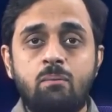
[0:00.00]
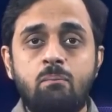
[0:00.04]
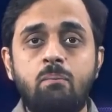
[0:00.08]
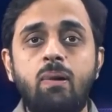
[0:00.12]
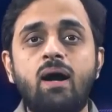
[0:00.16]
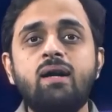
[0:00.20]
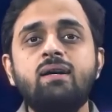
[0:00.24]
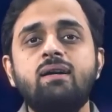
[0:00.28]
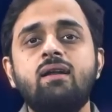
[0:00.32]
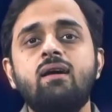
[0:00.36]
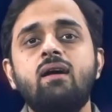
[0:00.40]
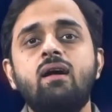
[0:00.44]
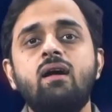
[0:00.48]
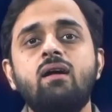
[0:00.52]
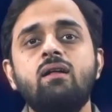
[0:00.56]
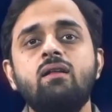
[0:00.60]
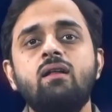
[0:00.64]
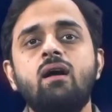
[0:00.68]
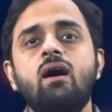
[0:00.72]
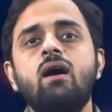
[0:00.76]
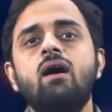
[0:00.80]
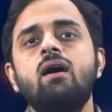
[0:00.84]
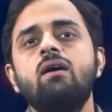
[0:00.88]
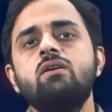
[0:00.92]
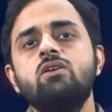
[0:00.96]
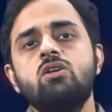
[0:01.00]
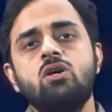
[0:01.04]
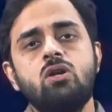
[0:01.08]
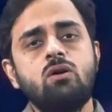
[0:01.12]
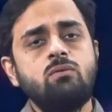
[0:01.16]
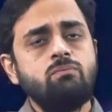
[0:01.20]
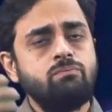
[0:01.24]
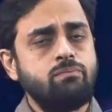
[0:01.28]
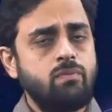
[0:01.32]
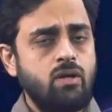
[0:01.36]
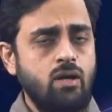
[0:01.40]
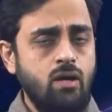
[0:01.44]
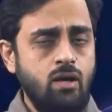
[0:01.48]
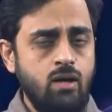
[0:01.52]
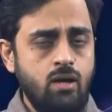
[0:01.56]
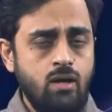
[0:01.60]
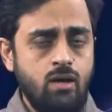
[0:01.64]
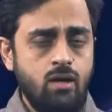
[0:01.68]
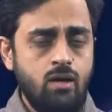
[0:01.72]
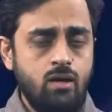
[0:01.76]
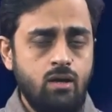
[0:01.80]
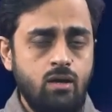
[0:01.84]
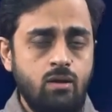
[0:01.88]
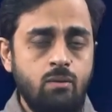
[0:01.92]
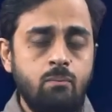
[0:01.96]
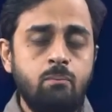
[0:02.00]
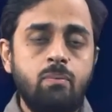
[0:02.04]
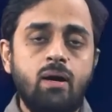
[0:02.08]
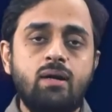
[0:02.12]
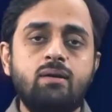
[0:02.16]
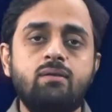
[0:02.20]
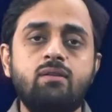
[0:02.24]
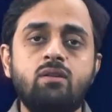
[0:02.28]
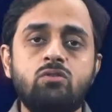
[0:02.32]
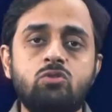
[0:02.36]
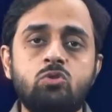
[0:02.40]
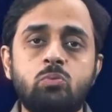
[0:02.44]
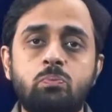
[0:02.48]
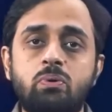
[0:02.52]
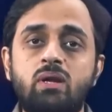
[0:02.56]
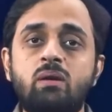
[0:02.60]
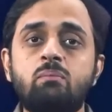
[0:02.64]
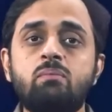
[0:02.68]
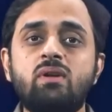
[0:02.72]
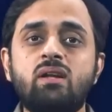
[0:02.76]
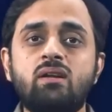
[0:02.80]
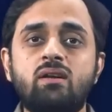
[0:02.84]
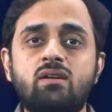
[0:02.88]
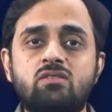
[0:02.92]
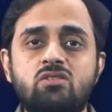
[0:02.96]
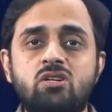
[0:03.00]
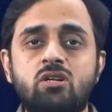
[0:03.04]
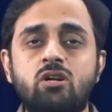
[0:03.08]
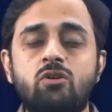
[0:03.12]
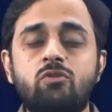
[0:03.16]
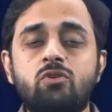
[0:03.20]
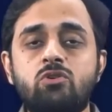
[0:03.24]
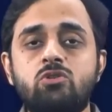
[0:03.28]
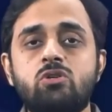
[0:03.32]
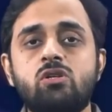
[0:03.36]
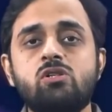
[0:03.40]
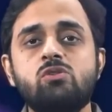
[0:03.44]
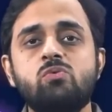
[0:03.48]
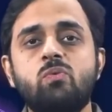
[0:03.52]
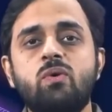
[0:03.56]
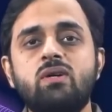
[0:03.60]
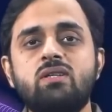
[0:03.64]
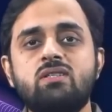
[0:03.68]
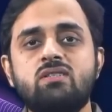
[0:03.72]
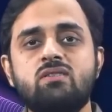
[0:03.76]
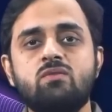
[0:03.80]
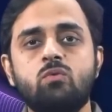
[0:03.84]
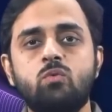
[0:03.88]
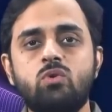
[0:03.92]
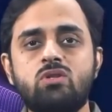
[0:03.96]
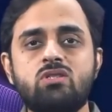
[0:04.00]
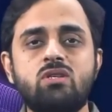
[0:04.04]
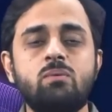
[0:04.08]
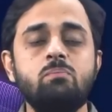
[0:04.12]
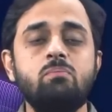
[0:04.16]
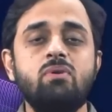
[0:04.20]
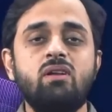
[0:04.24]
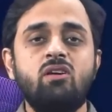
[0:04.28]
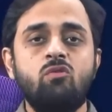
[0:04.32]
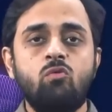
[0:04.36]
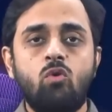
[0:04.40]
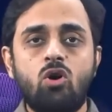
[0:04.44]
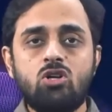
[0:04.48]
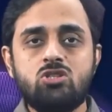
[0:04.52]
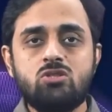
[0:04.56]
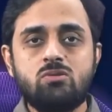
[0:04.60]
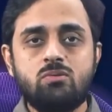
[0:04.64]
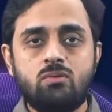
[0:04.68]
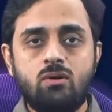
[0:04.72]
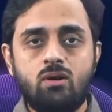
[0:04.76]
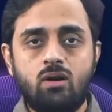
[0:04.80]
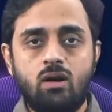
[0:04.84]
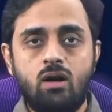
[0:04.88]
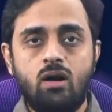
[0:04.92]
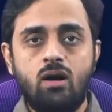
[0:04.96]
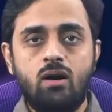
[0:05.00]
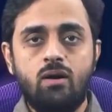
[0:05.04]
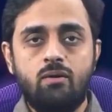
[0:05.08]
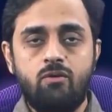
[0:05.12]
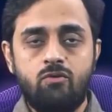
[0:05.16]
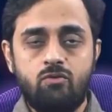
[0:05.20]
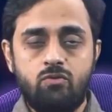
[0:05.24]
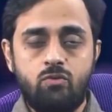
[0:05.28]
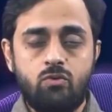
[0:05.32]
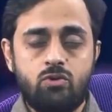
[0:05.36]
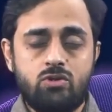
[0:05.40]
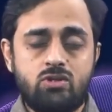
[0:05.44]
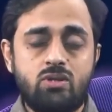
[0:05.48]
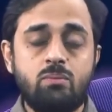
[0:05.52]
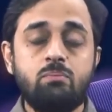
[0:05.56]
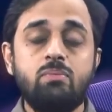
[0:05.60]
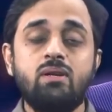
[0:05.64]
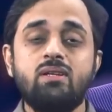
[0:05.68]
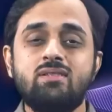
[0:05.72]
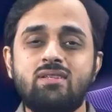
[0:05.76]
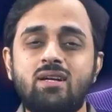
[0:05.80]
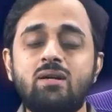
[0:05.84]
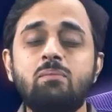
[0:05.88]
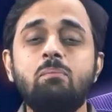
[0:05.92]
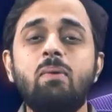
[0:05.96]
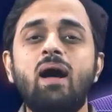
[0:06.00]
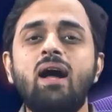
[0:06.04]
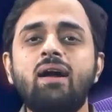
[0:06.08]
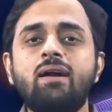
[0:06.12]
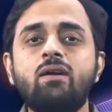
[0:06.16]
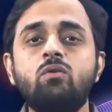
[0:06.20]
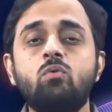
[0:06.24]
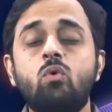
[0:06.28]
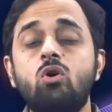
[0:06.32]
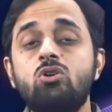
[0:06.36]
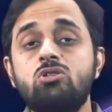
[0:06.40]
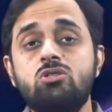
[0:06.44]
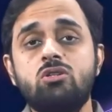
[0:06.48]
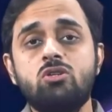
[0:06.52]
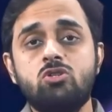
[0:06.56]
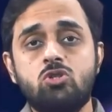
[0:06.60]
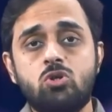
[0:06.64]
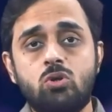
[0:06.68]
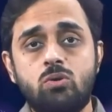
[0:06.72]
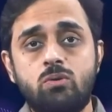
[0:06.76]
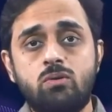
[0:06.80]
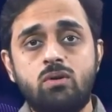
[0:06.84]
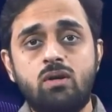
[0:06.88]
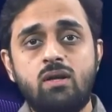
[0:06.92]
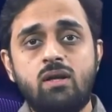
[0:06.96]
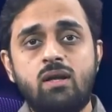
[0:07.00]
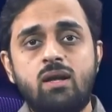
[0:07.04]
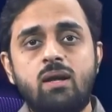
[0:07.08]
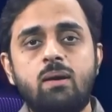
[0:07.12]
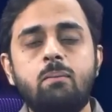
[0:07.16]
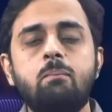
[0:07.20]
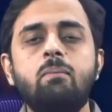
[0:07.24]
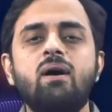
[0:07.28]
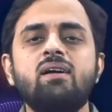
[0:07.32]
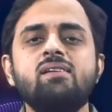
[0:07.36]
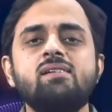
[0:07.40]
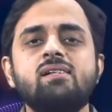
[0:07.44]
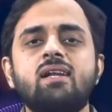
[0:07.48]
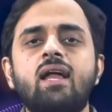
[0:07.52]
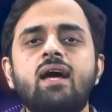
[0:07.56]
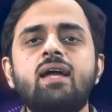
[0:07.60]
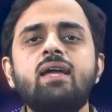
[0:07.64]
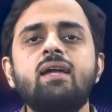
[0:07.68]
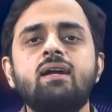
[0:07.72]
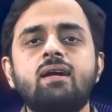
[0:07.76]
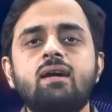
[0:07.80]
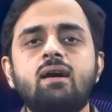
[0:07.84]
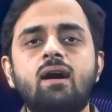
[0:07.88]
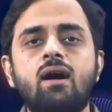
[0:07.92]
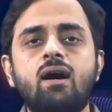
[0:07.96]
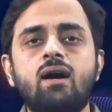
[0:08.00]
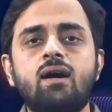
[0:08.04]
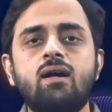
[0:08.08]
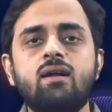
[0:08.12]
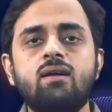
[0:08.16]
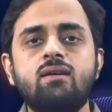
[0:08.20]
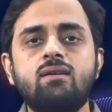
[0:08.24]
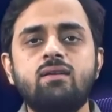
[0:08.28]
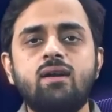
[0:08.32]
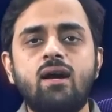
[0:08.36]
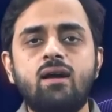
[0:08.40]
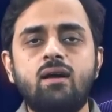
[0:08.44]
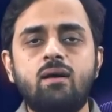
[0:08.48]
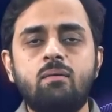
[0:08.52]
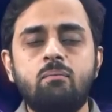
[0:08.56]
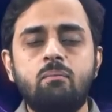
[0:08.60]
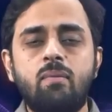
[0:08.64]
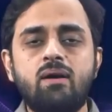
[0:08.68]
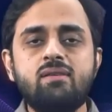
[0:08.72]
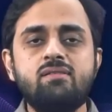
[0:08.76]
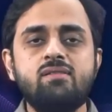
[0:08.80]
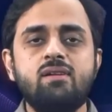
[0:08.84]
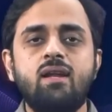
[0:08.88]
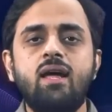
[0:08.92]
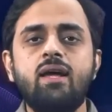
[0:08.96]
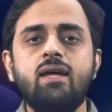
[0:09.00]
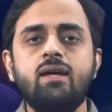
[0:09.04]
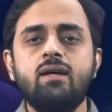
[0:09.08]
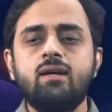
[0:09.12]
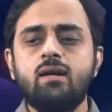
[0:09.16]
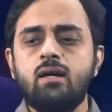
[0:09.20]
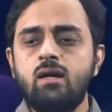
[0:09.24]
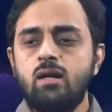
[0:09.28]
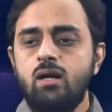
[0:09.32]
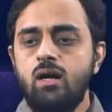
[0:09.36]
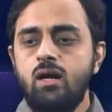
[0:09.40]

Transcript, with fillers: but uh, you know, uh, but the supremely rich individuals would would simply watch, uh, would simply sit back and watch the show, much like a, much like